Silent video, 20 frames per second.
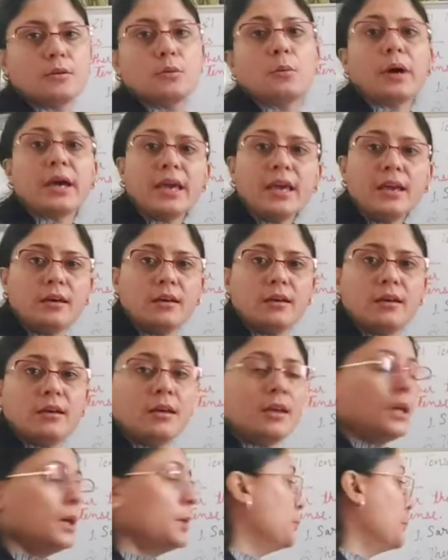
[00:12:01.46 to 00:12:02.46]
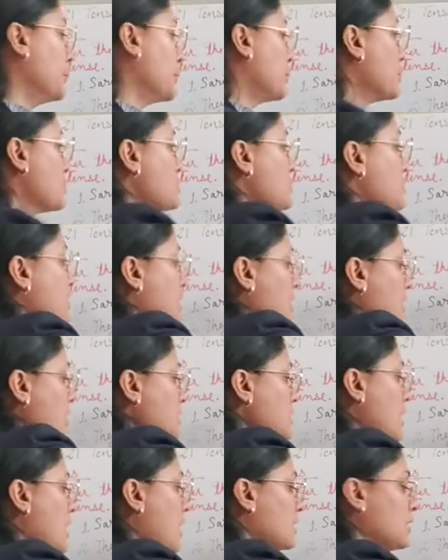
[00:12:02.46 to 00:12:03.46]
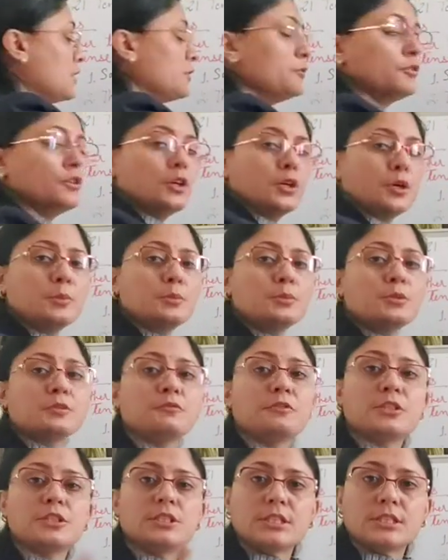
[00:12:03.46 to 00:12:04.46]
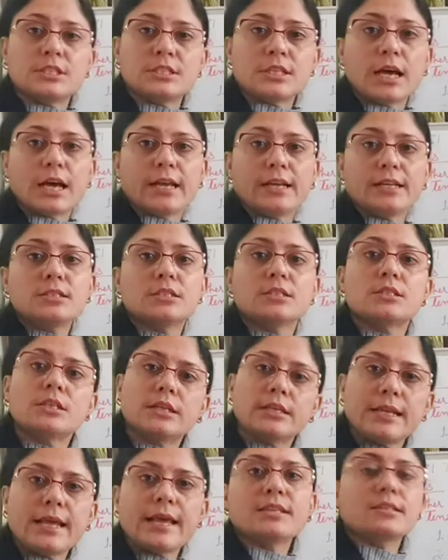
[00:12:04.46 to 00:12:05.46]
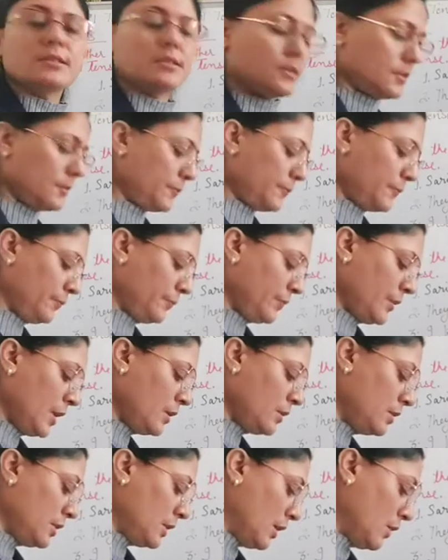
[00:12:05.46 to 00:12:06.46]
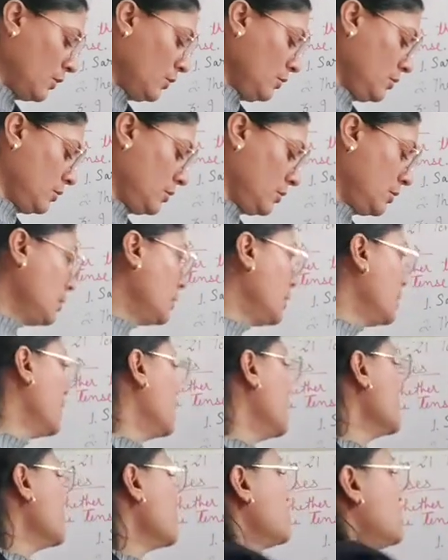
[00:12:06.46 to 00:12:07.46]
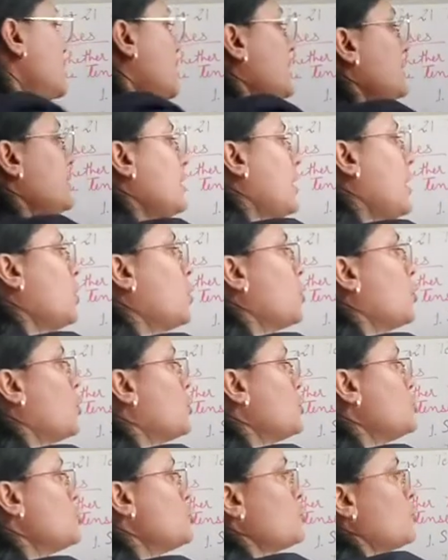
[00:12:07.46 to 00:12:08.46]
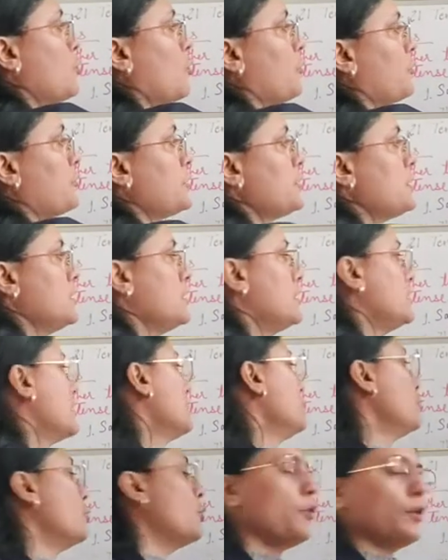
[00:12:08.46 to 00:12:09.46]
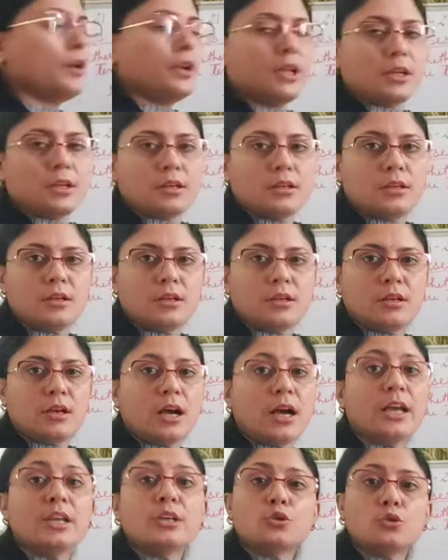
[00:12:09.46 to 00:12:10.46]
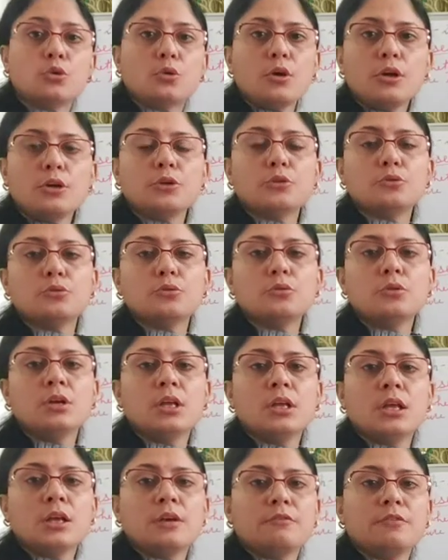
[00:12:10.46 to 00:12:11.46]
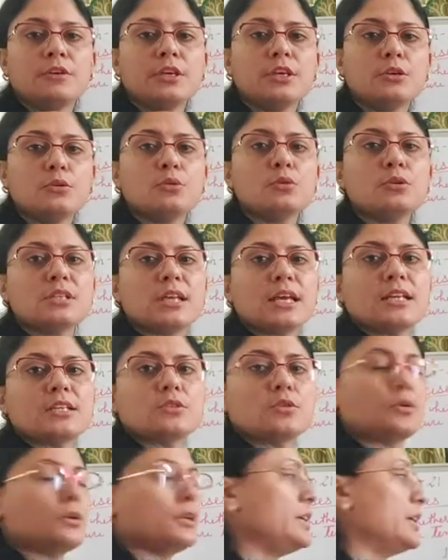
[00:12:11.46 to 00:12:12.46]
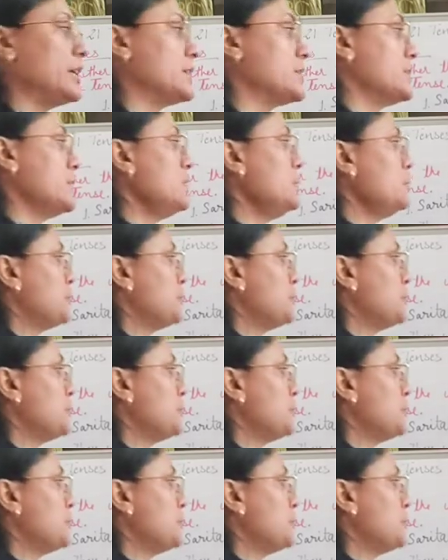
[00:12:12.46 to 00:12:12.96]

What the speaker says: Why? Because these are the verbs which decides the tense. Now, Sarita goes to office in the morning. I told you we use S or ES in